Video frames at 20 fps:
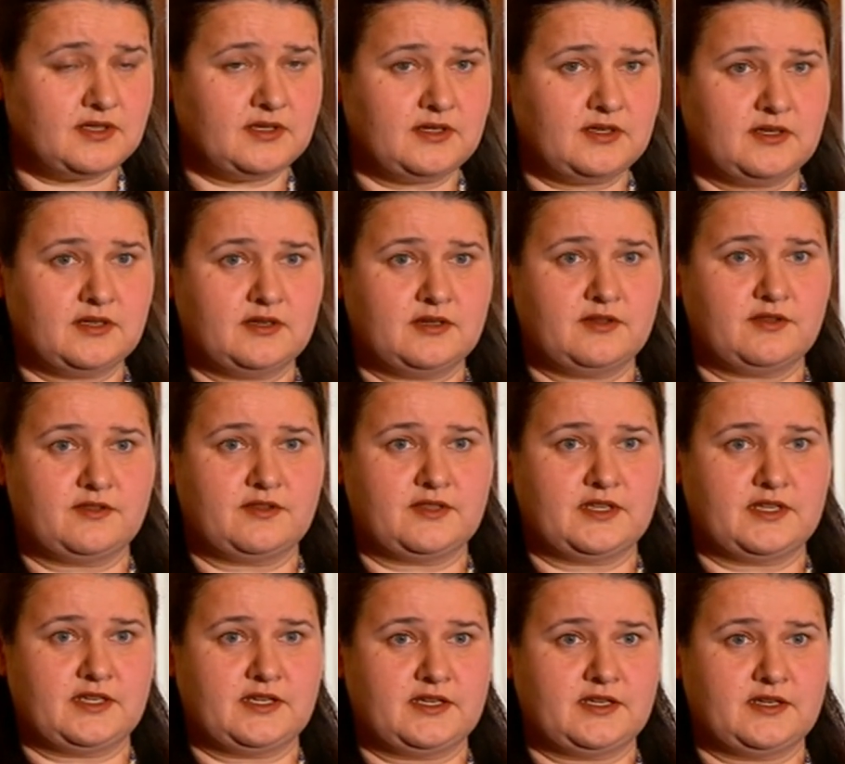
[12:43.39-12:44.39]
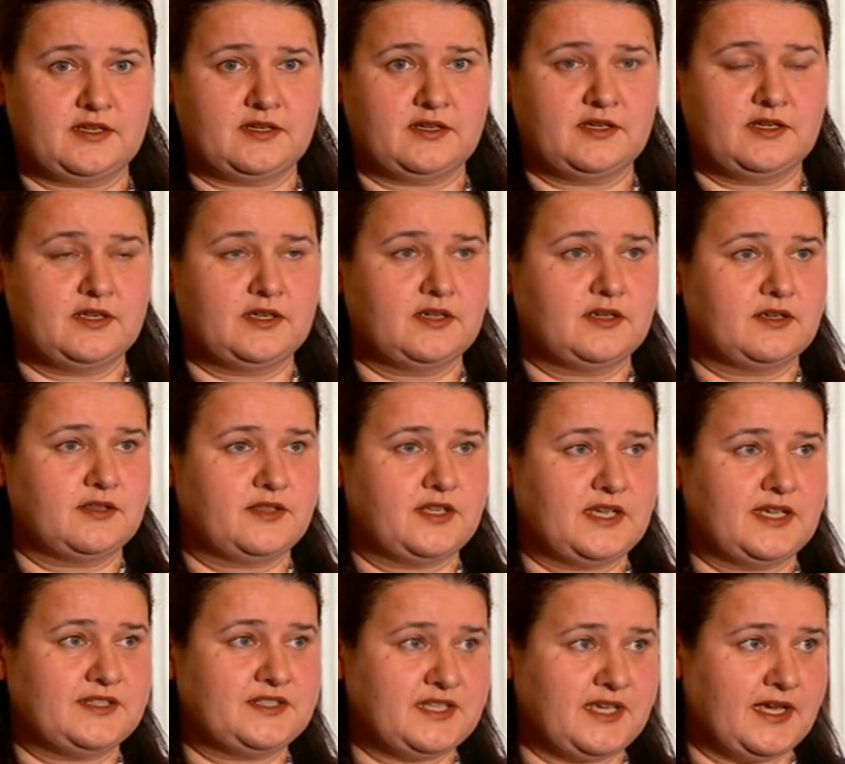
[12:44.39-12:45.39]
Uh, the
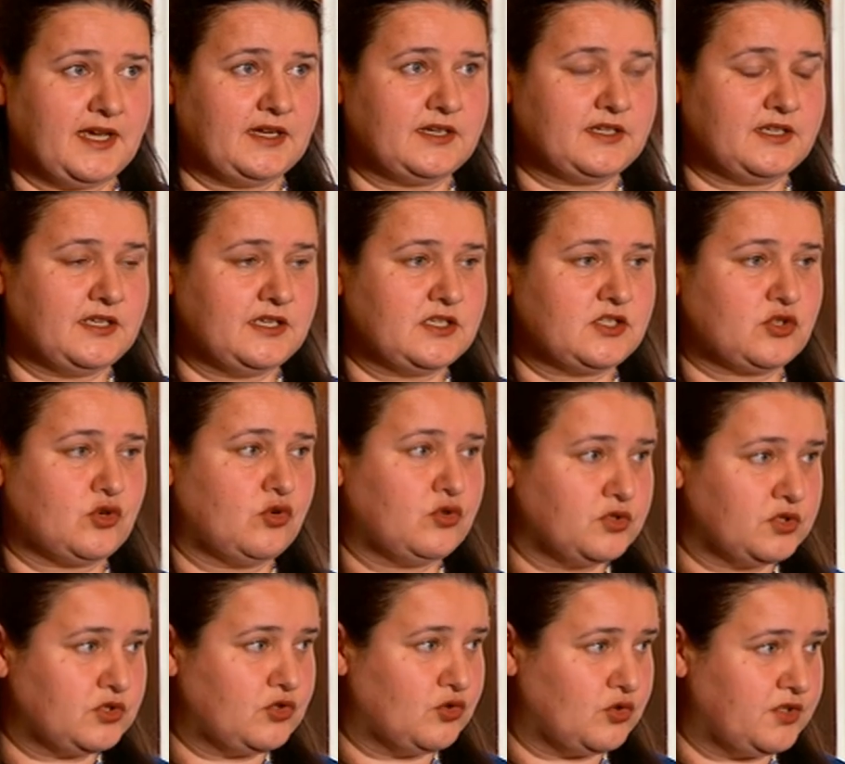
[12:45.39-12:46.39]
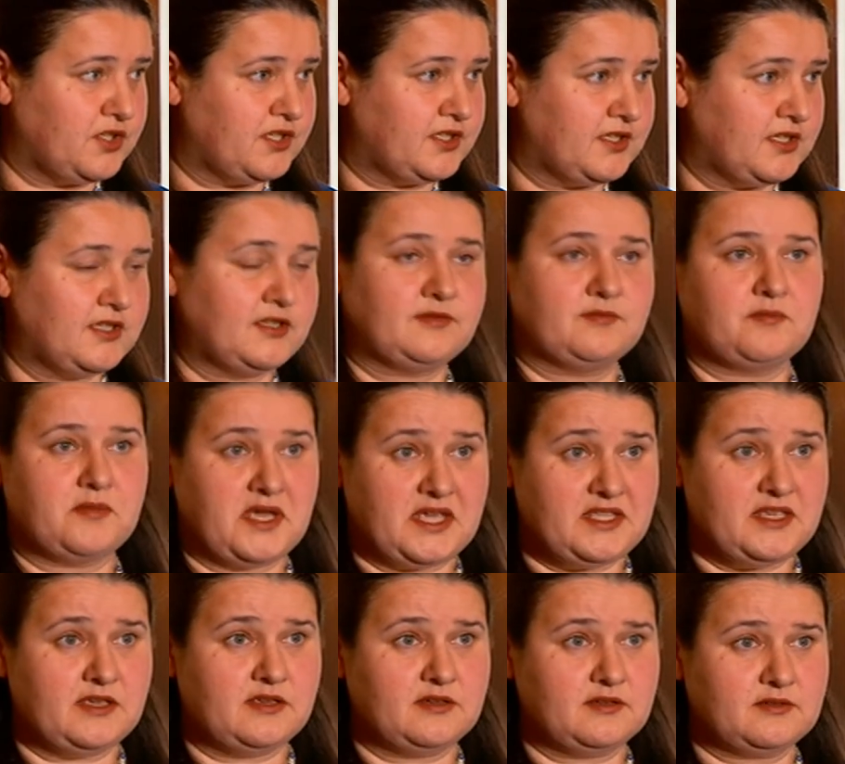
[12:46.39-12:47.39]
the attack is ongoing in
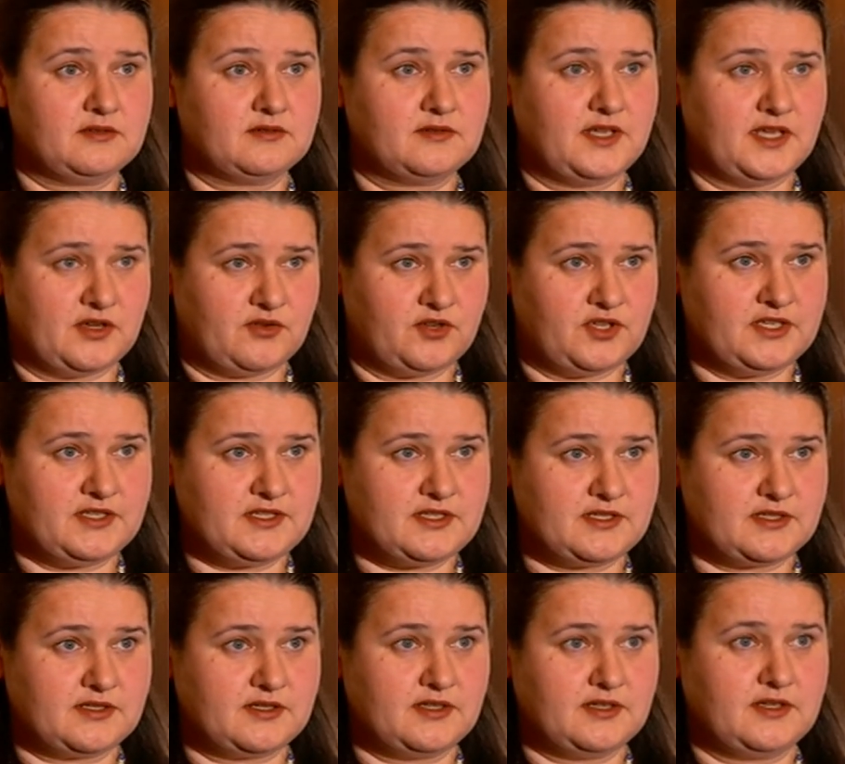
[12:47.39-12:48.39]
many areas,